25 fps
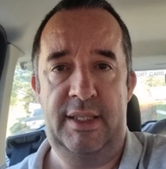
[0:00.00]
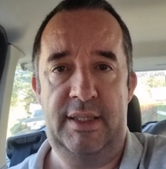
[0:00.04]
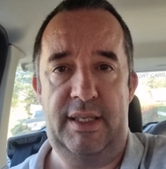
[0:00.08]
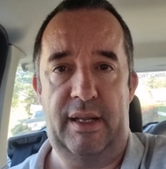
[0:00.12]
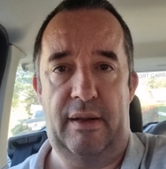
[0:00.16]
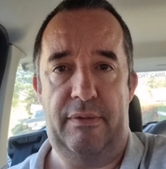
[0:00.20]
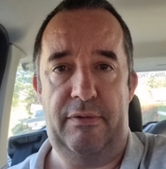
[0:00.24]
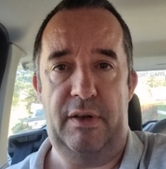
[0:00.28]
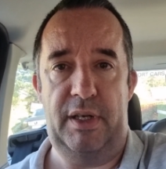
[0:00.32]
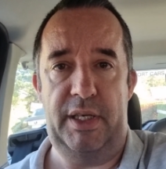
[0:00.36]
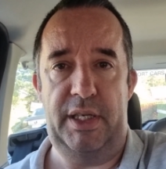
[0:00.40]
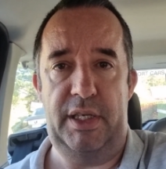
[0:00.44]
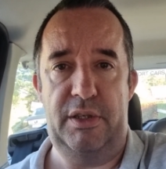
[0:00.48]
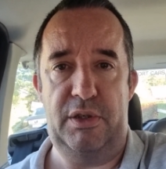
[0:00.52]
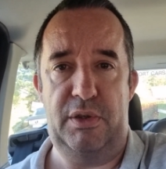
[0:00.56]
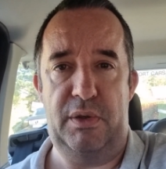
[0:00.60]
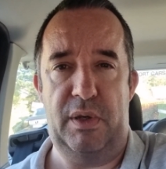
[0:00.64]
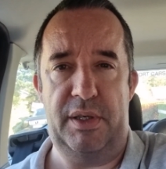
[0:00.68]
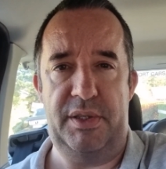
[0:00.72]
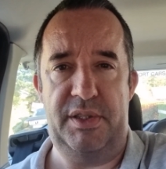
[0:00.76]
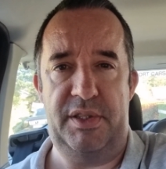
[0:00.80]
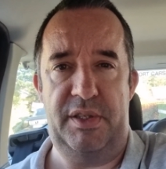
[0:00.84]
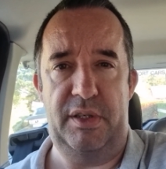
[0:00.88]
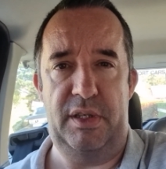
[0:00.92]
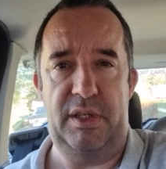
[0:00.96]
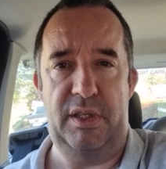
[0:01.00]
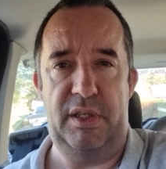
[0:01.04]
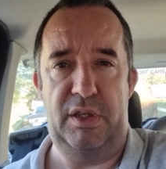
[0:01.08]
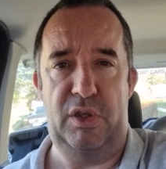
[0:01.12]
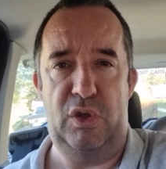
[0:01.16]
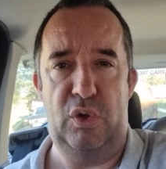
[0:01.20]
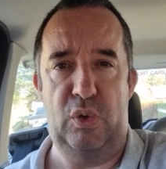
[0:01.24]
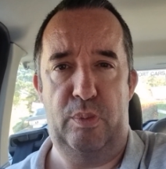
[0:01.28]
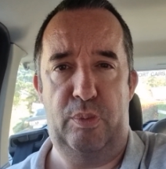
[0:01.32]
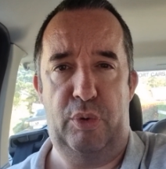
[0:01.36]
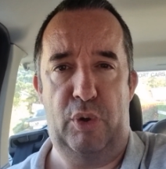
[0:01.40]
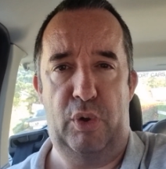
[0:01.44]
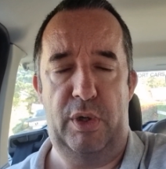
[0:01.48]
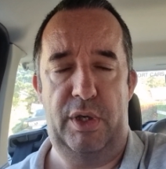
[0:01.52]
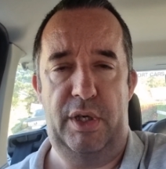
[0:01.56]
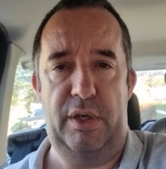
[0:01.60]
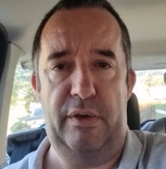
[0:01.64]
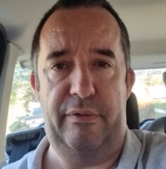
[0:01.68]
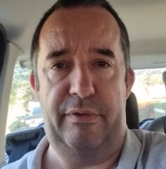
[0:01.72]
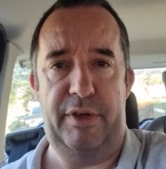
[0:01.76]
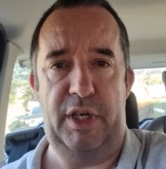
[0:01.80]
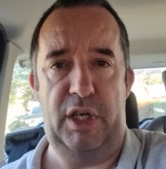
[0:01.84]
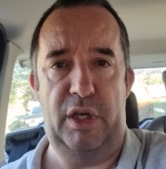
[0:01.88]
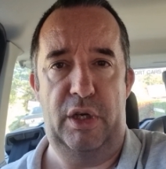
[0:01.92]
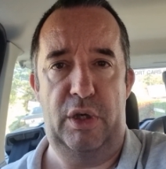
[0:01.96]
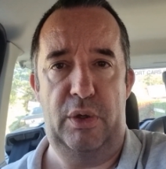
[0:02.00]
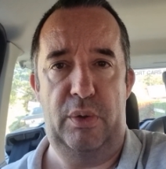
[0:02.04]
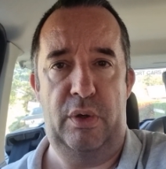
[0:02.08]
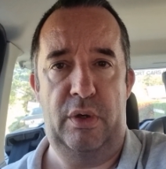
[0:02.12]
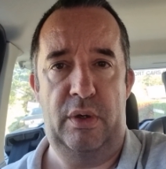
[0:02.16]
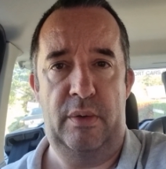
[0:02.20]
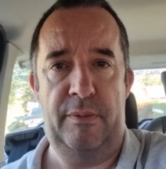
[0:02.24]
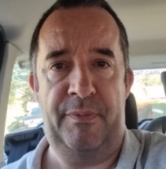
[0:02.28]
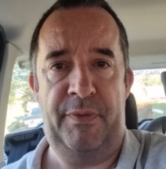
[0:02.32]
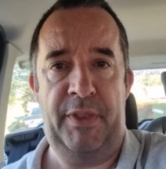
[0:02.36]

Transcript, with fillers: Definitely interested in your point of view.